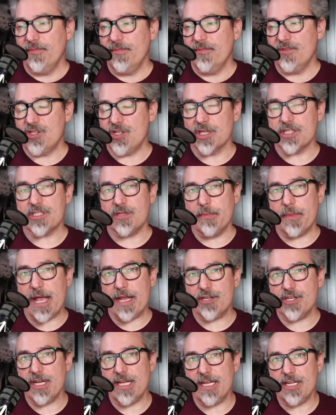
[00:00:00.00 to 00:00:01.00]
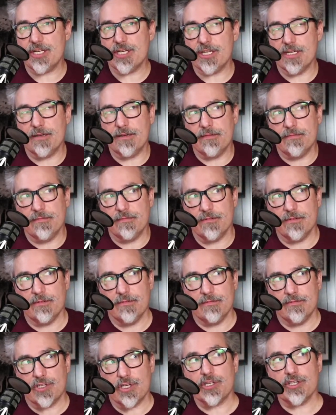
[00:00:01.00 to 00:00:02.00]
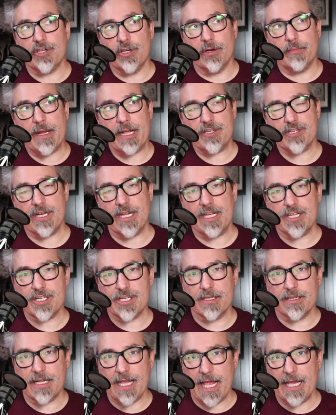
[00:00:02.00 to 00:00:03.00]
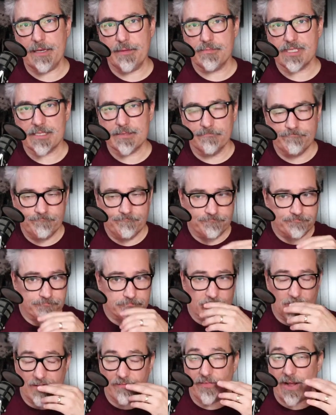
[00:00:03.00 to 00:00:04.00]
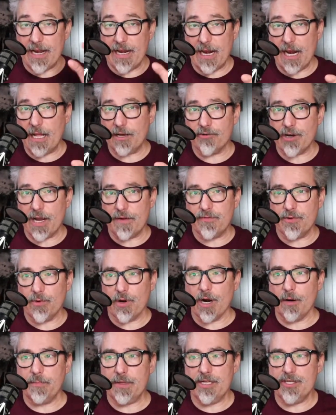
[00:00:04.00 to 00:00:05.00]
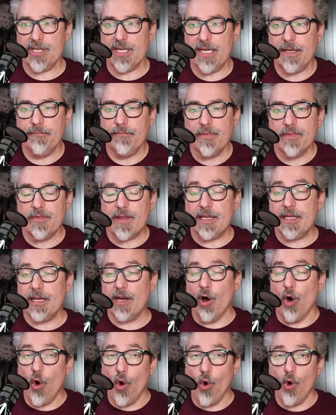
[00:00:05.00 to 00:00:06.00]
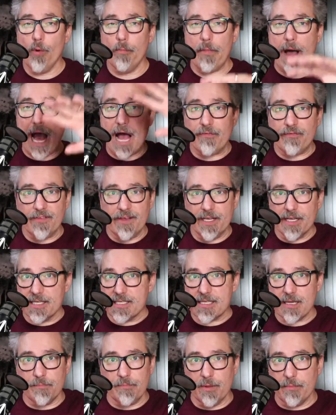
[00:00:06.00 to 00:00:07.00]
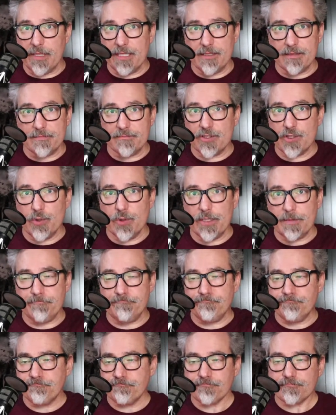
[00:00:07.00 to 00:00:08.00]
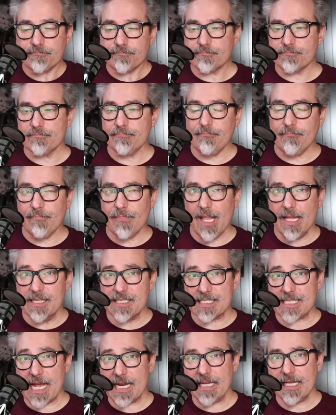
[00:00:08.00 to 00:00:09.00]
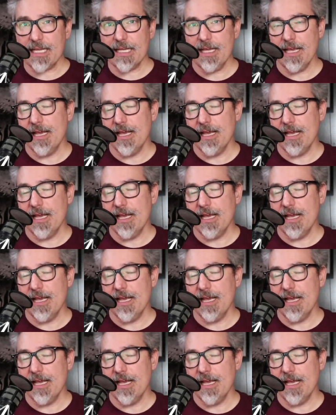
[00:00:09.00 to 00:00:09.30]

Just Your Imagination Games. You can find it on Drive-Thru RPG. They did a whole Mafia supplement to it in setting.